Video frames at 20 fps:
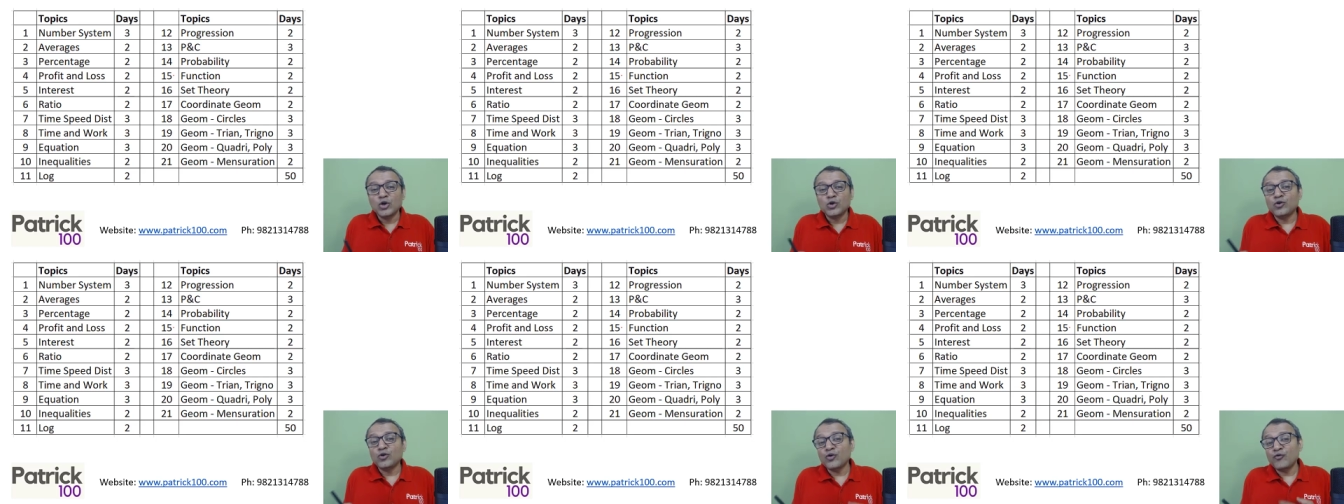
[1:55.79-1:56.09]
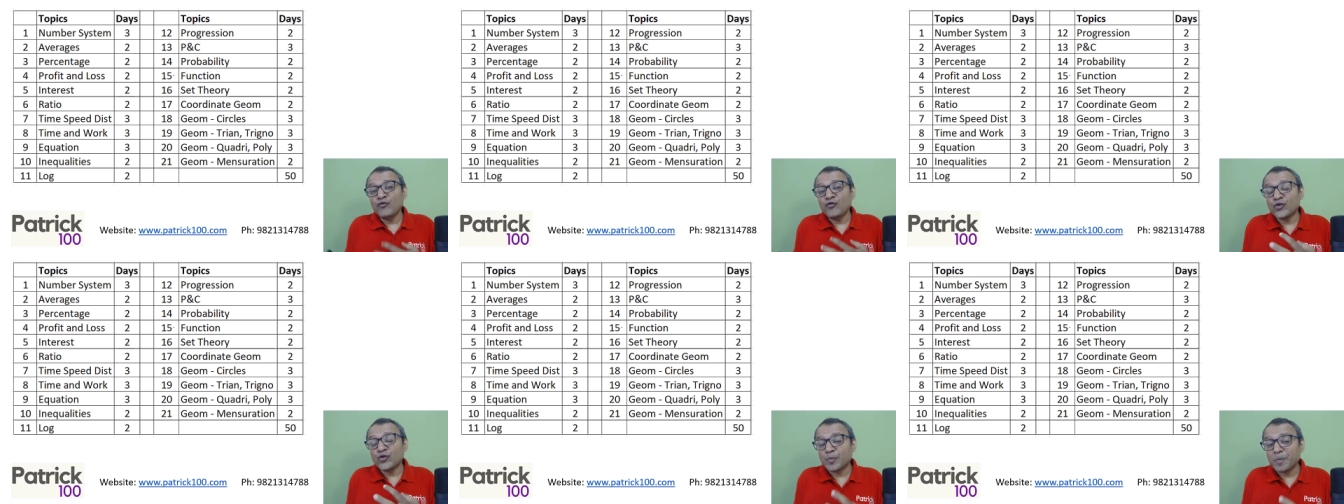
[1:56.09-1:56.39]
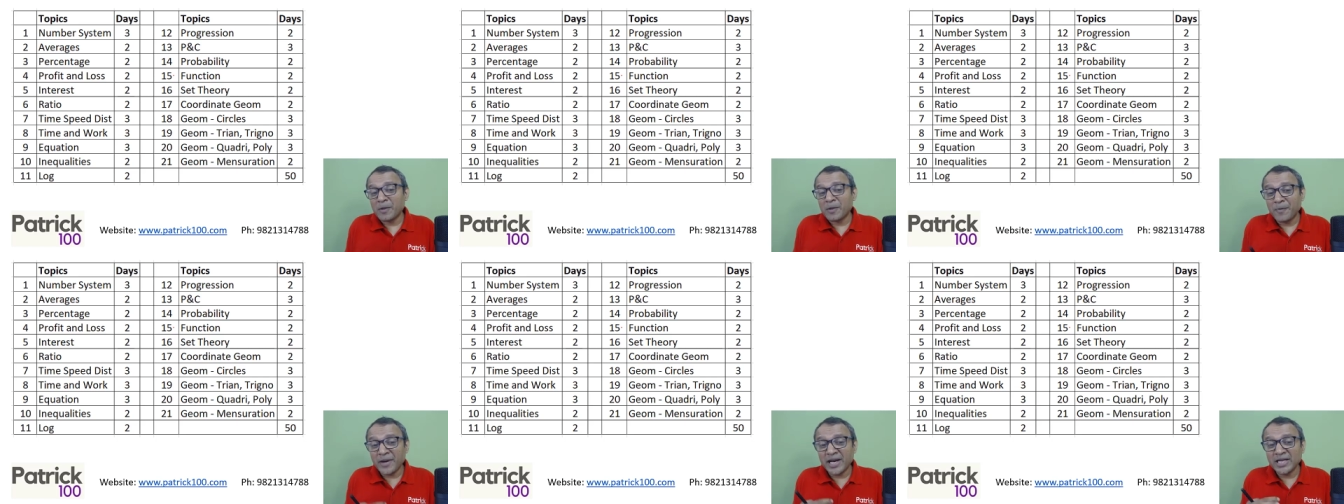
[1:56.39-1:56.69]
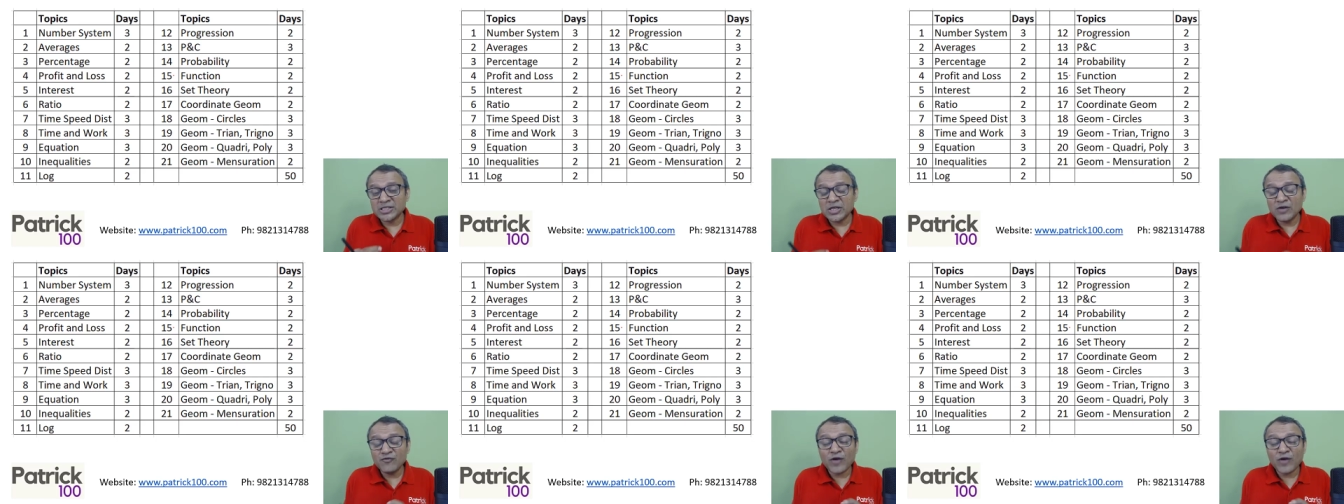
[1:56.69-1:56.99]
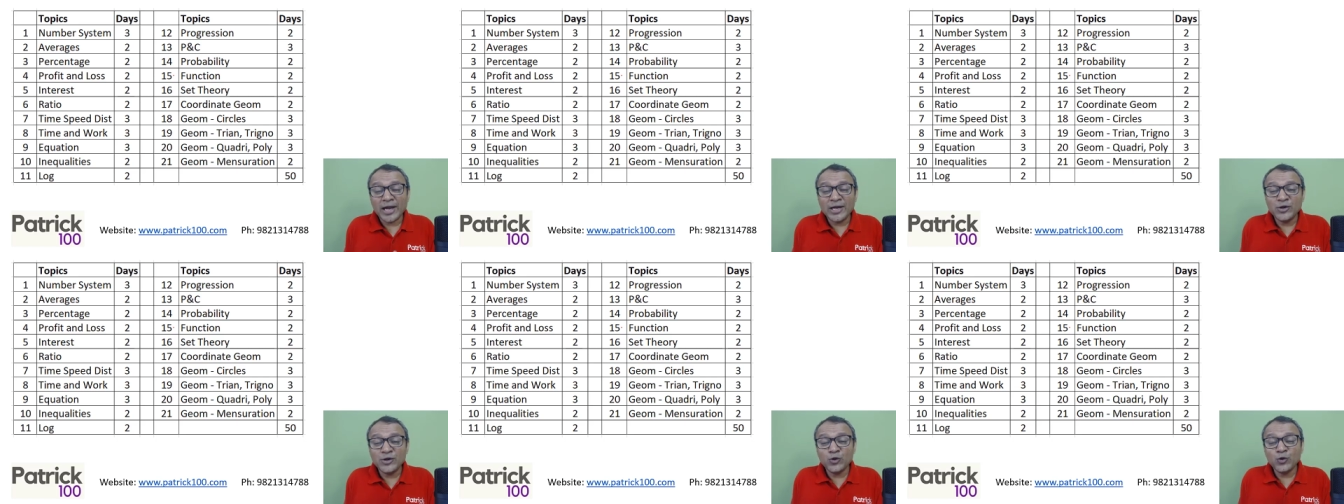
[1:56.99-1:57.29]
your preparation
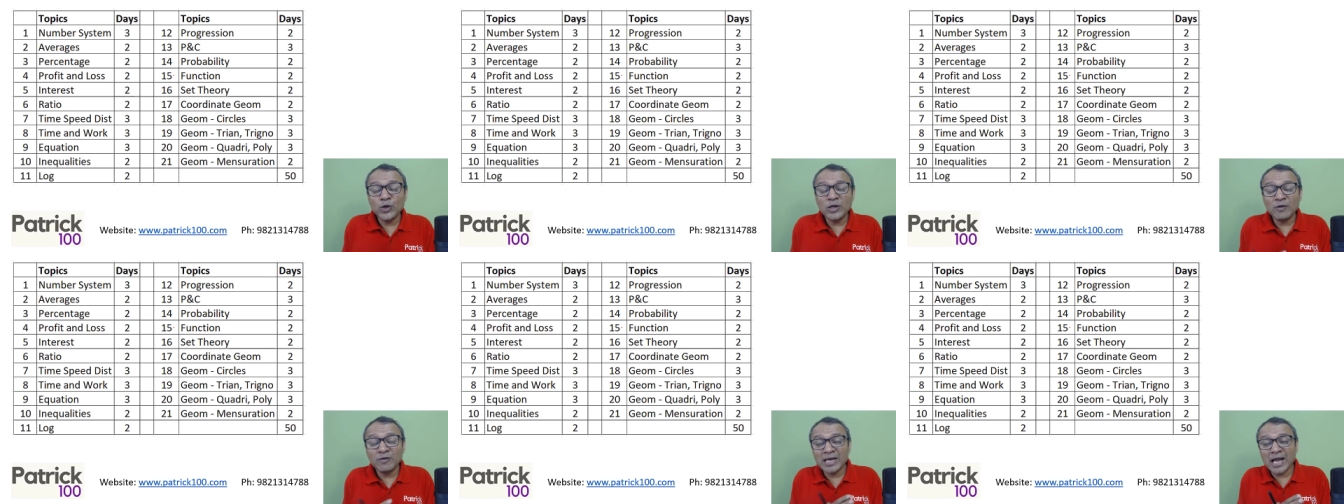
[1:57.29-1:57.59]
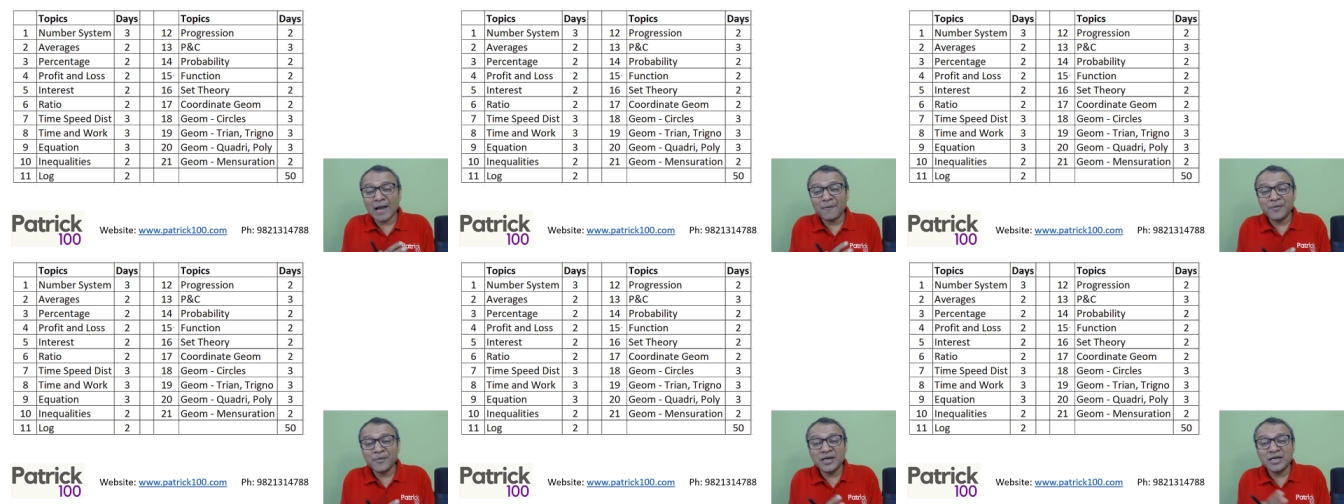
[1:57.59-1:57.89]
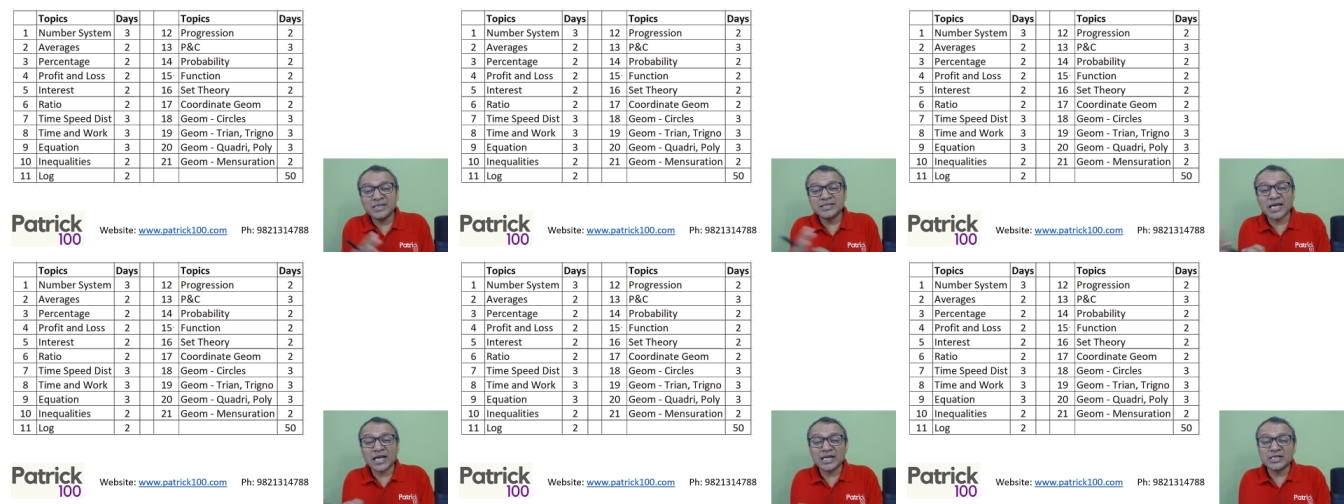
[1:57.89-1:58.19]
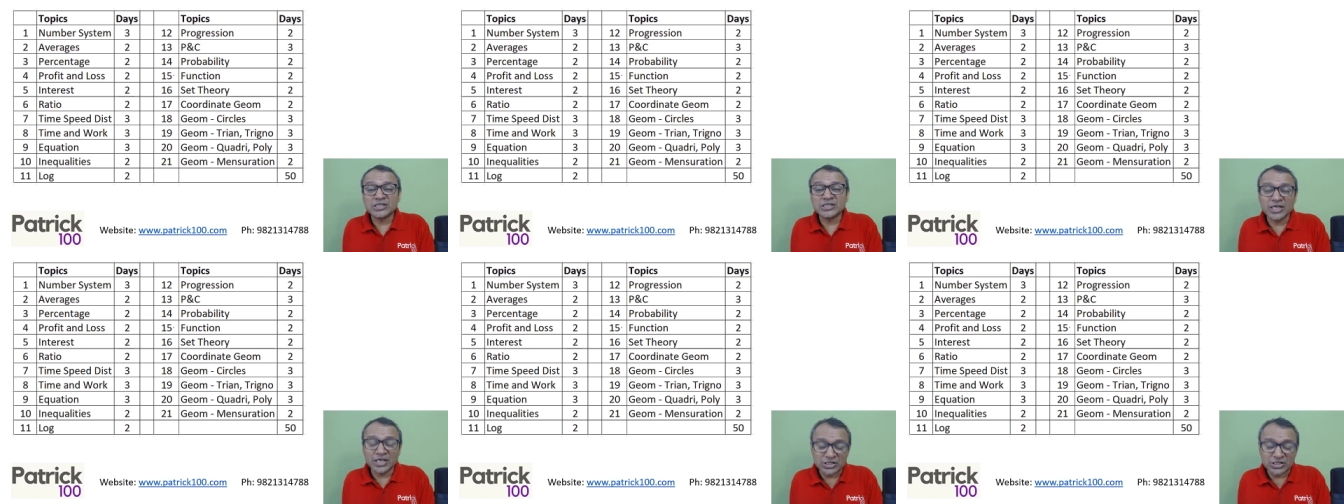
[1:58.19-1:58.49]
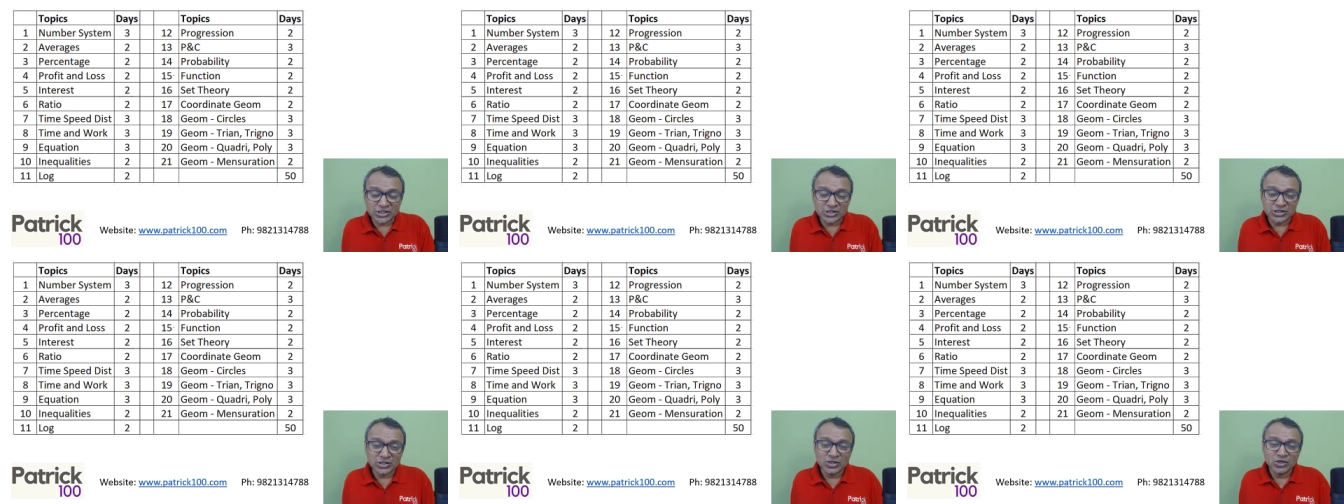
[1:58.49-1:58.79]
fine tuning will happen in the second
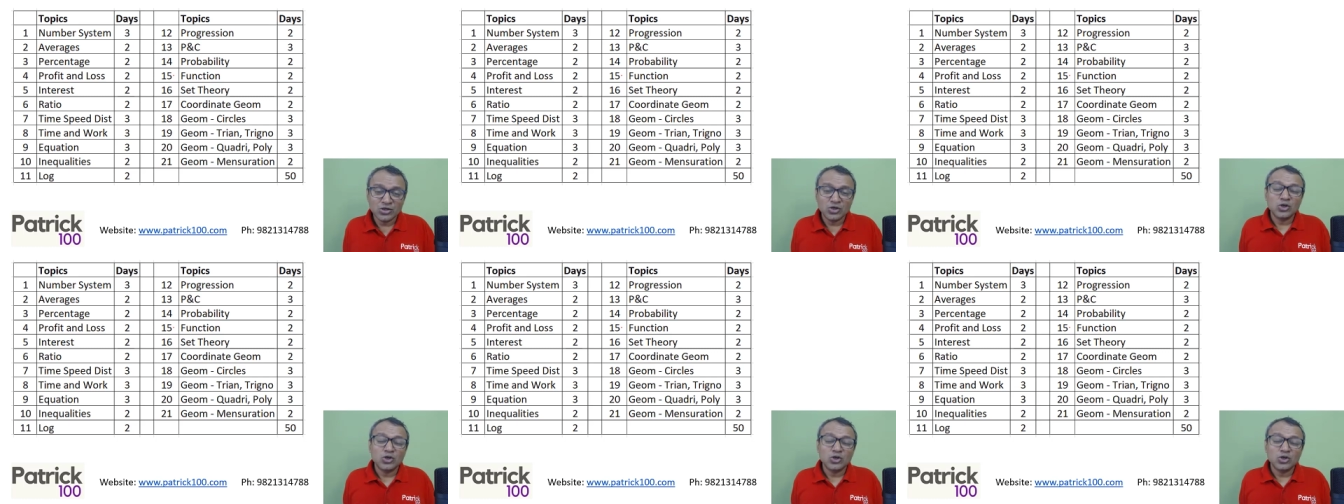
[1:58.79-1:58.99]
stage.